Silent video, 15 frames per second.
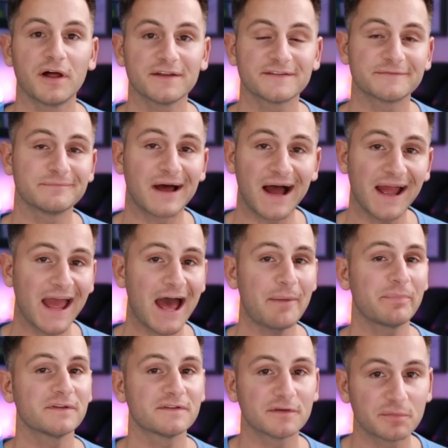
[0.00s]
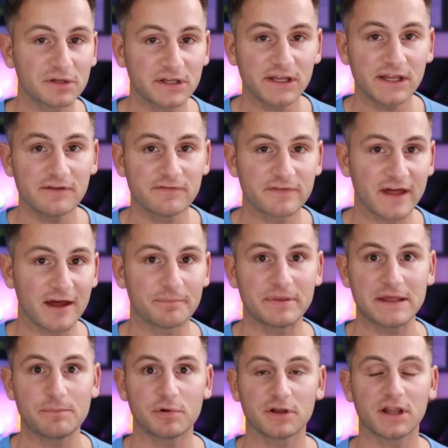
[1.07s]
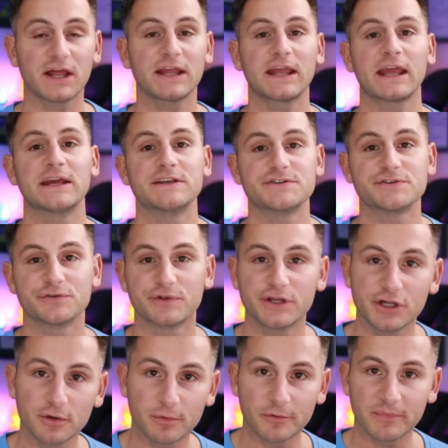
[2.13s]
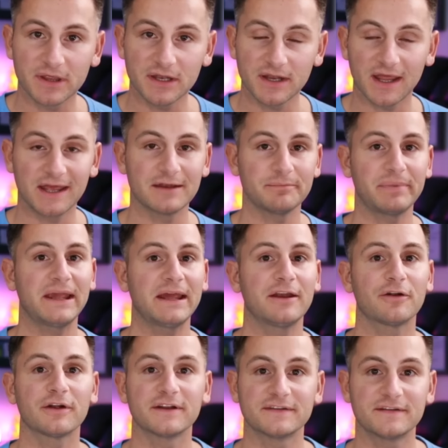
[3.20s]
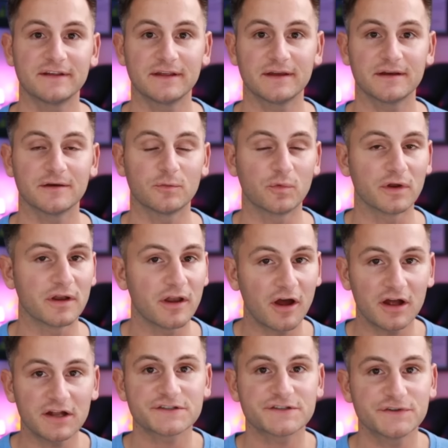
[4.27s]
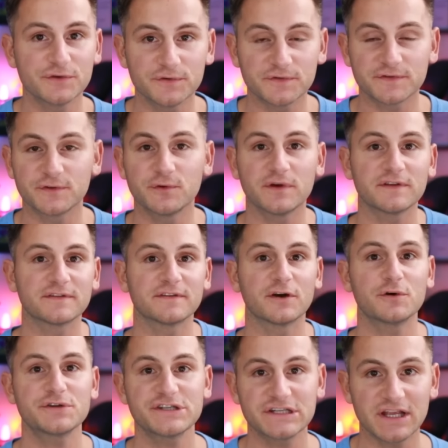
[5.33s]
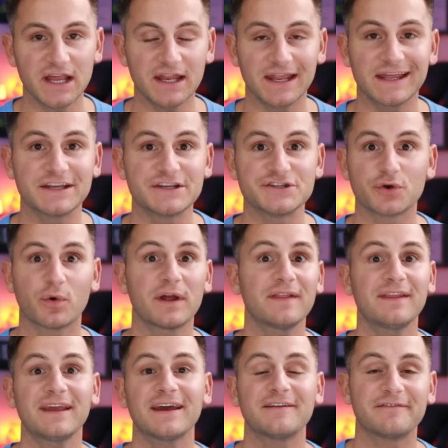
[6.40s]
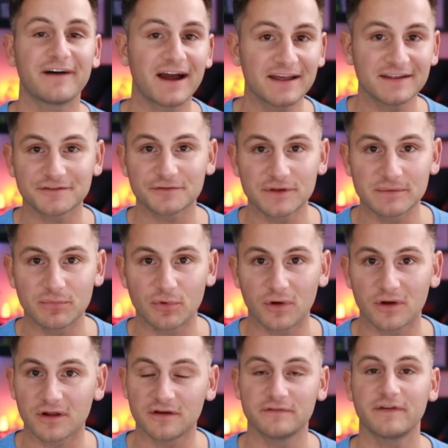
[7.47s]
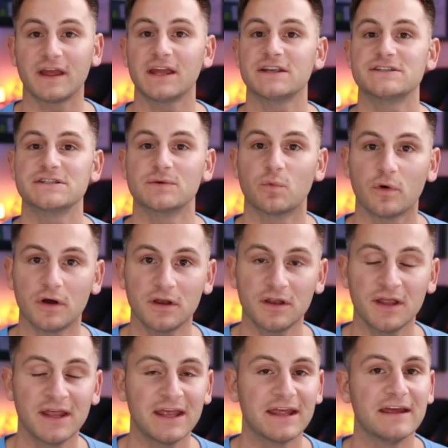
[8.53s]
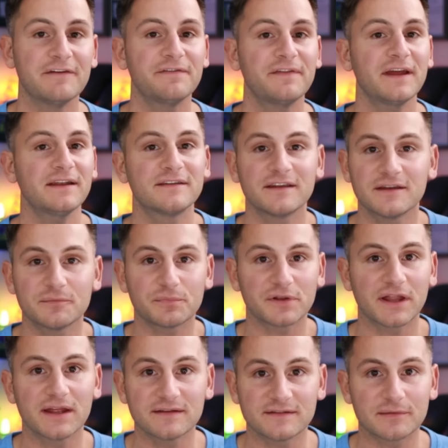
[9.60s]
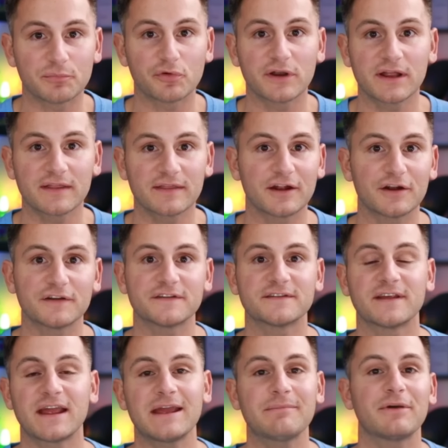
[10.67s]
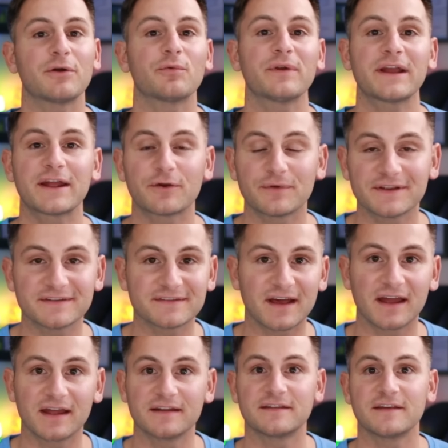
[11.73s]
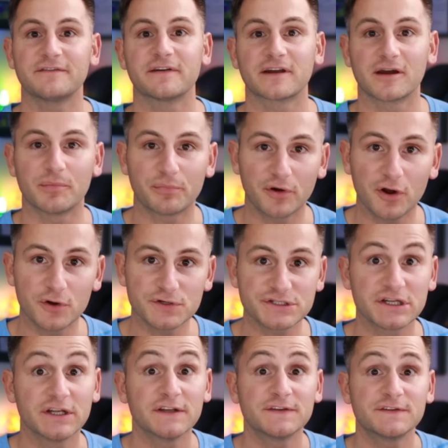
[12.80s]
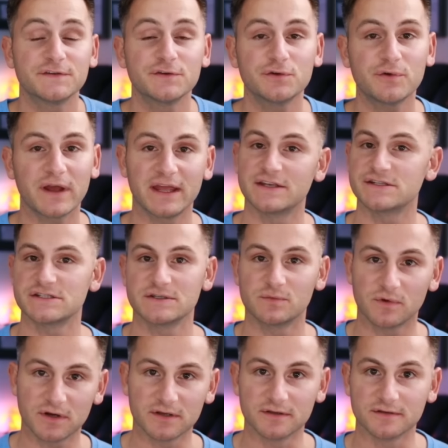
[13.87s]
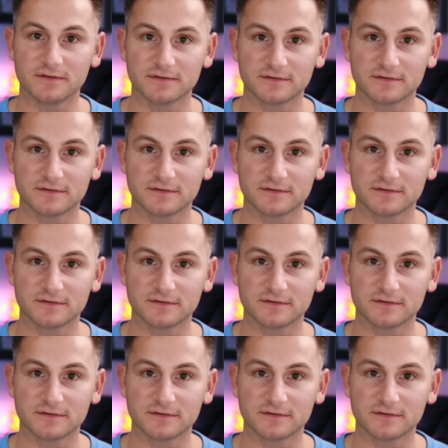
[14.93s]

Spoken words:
Plus, I happen to believe that people like Andrew Huberman and Peter Attia would not choose to associate and join the advisory board of AG1 if they didn't plan to bring their same rigorous scientific approach to AG1.